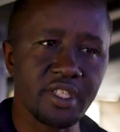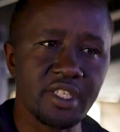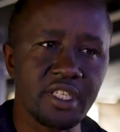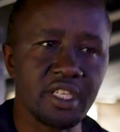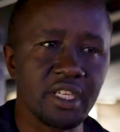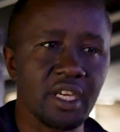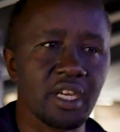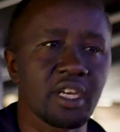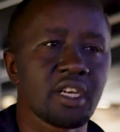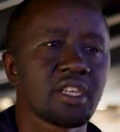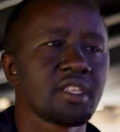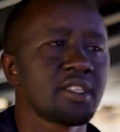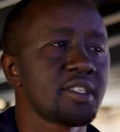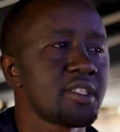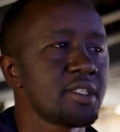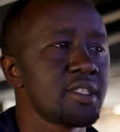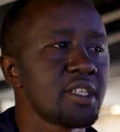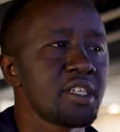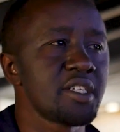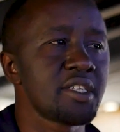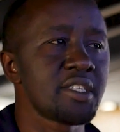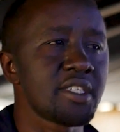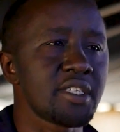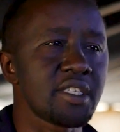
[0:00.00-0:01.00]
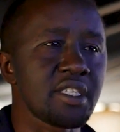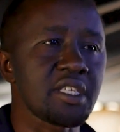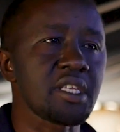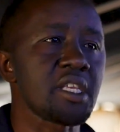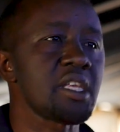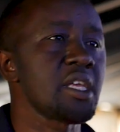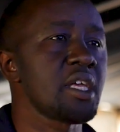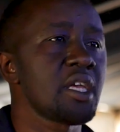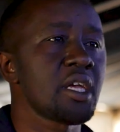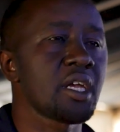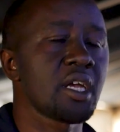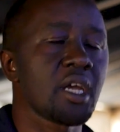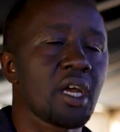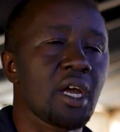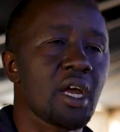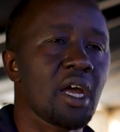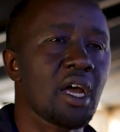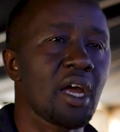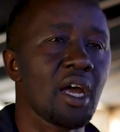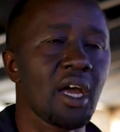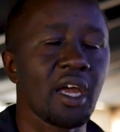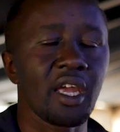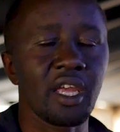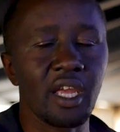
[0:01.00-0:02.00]
singers, they sing
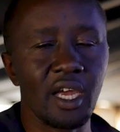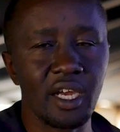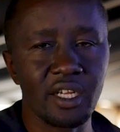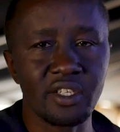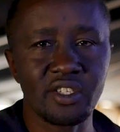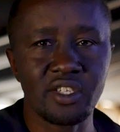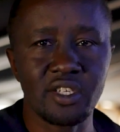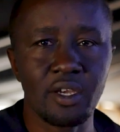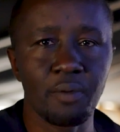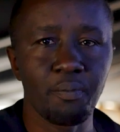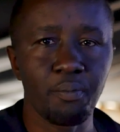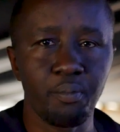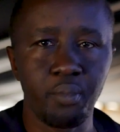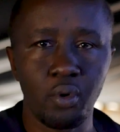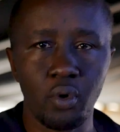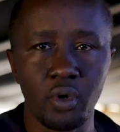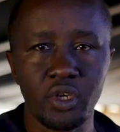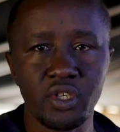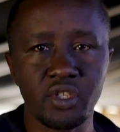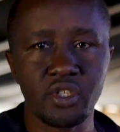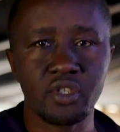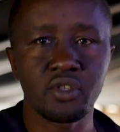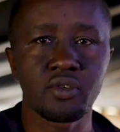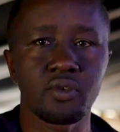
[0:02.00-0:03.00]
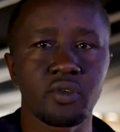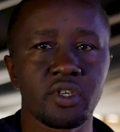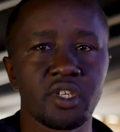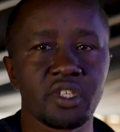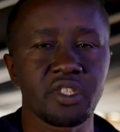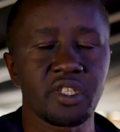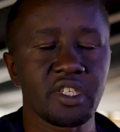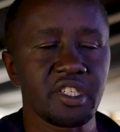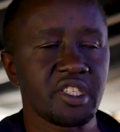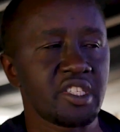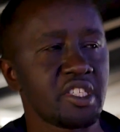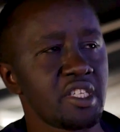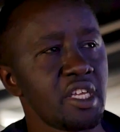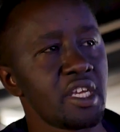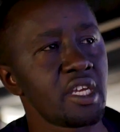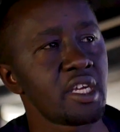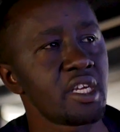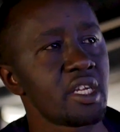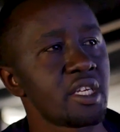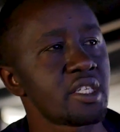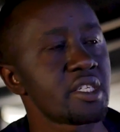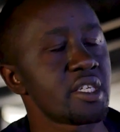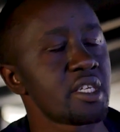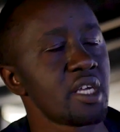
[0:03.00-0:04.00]
high at some point during the
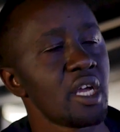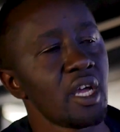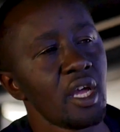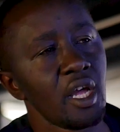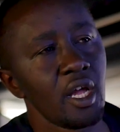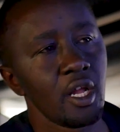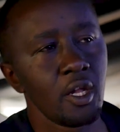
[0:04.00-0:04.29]
set,